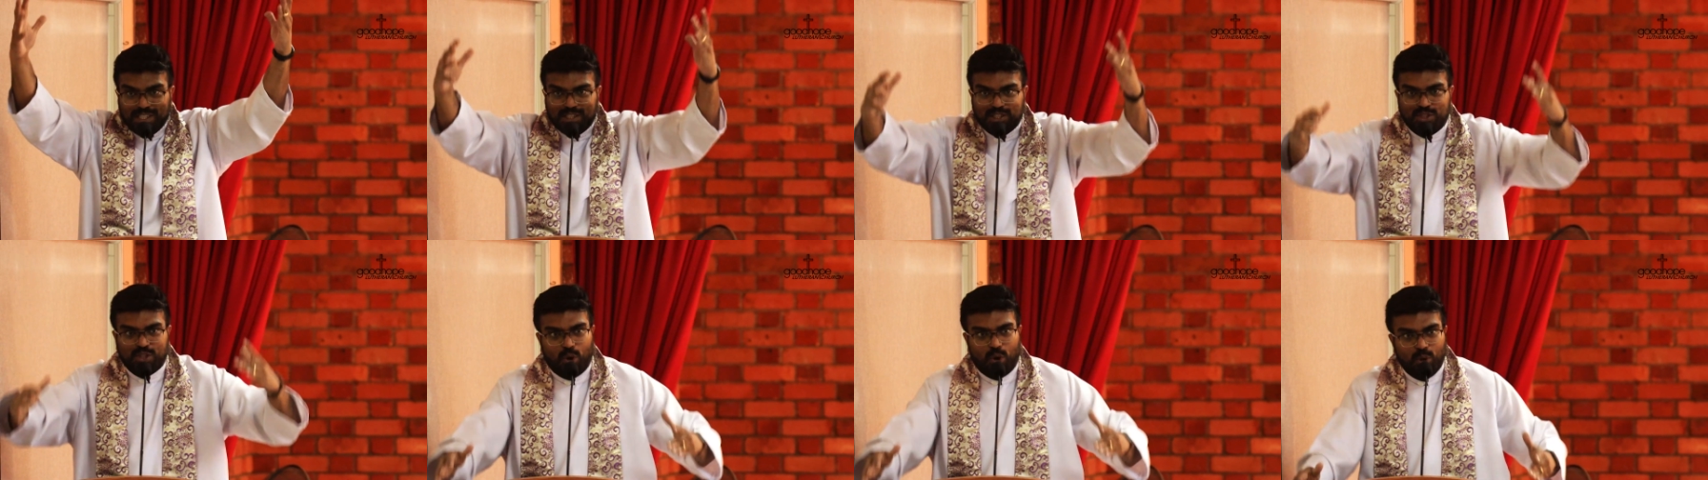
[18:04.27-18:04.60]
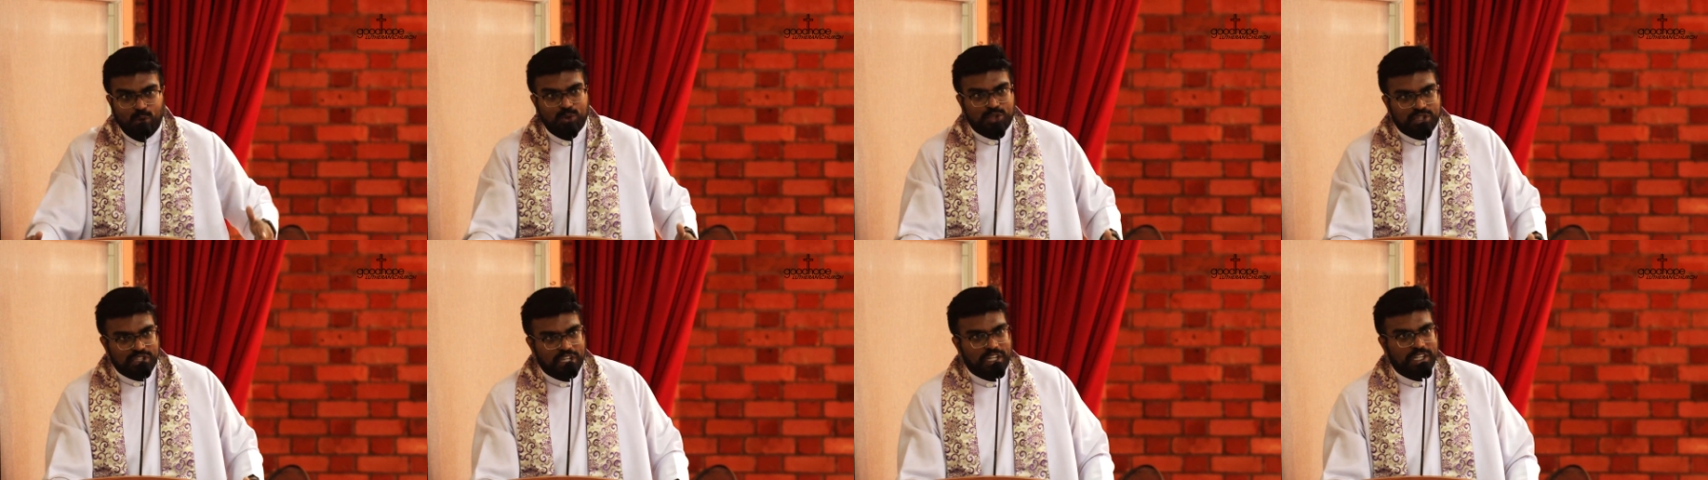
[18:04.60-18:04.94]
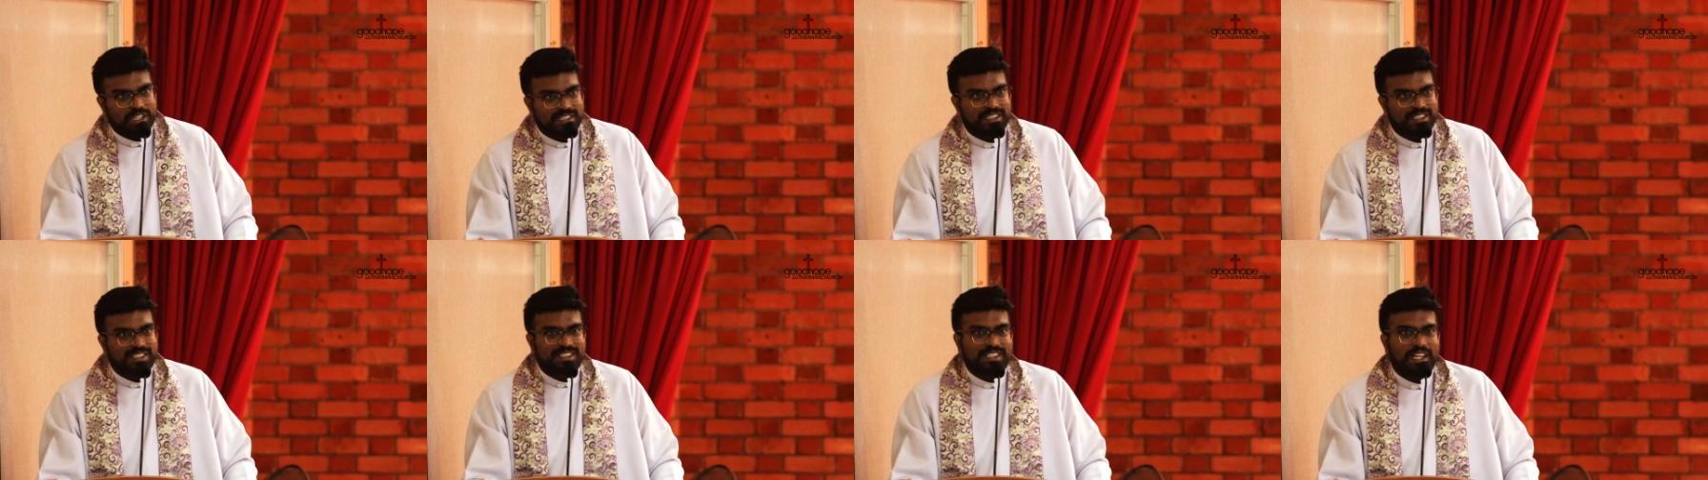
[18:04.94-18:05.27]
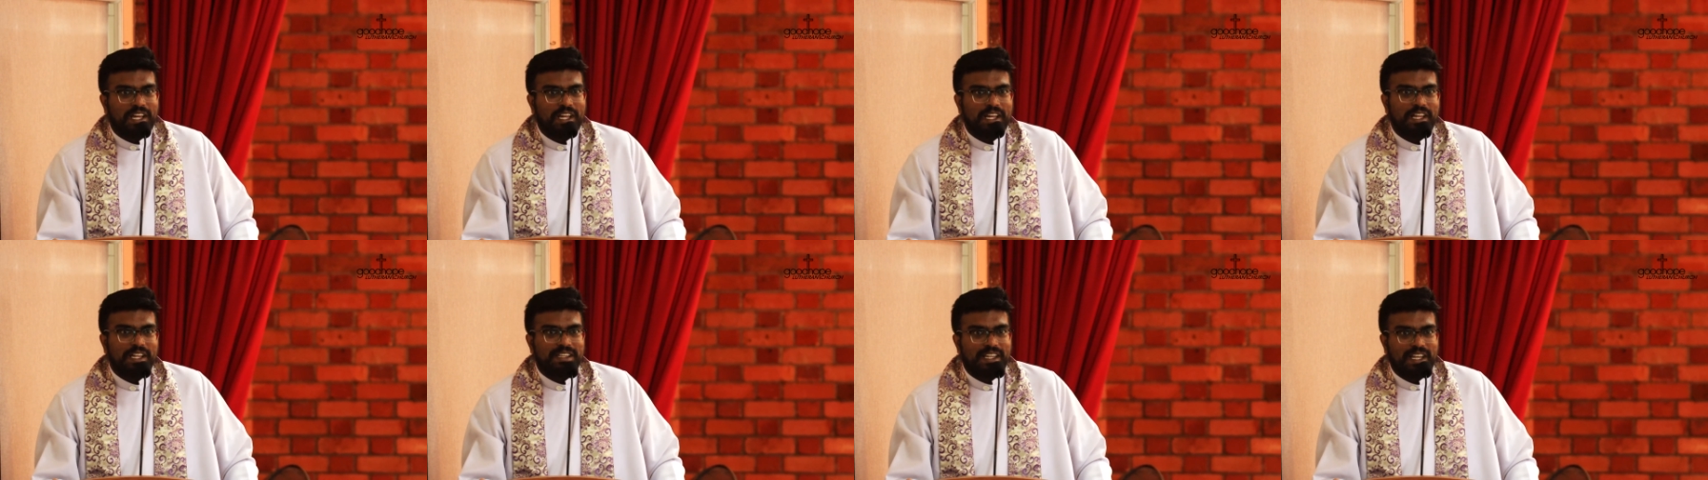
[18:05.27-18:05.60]
solutions
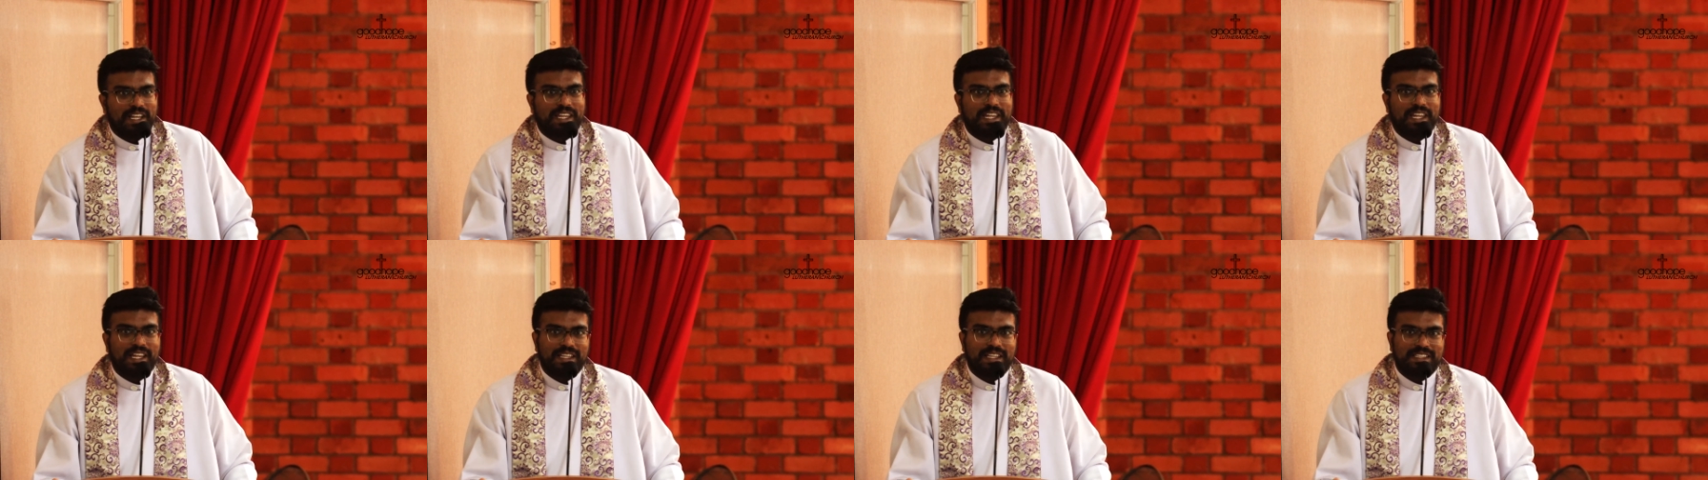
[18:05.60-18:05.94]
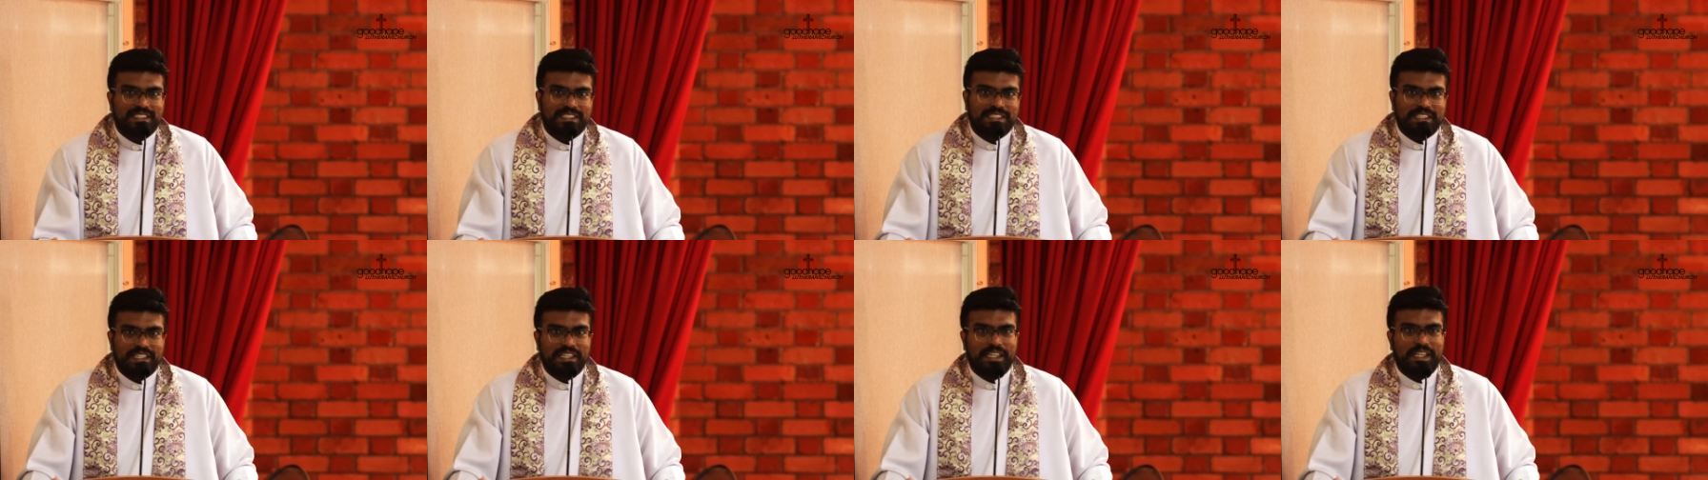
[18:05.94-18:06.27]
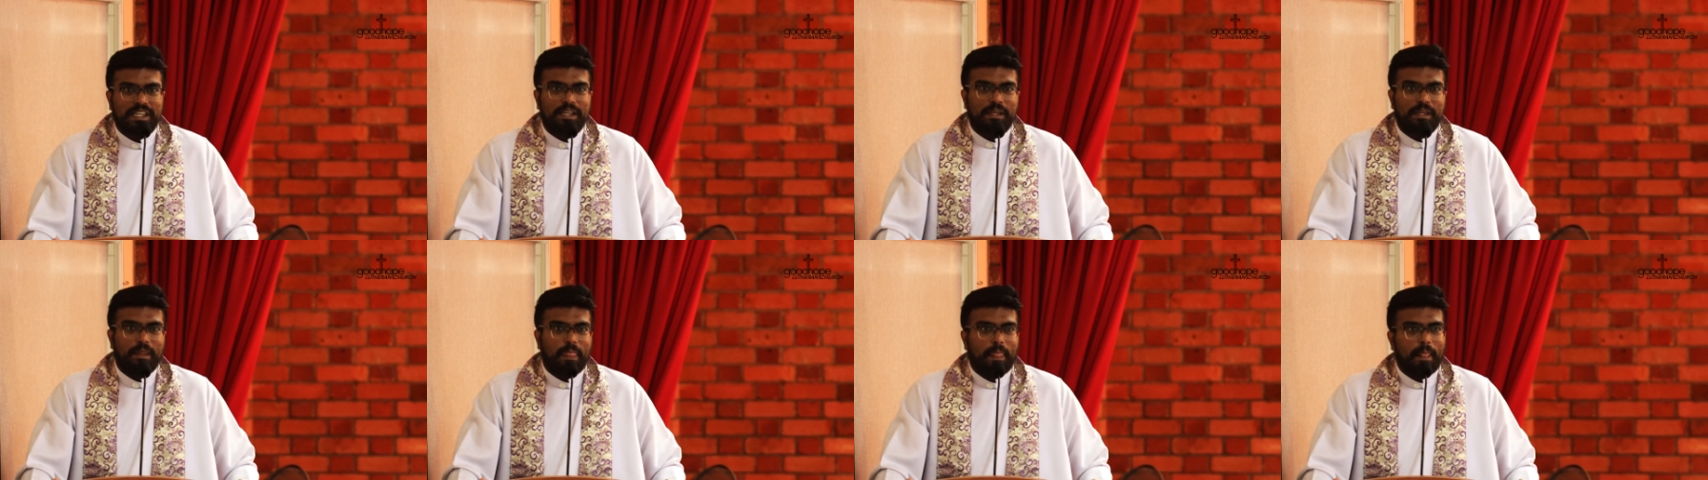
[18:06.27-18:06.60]
that he is seeing.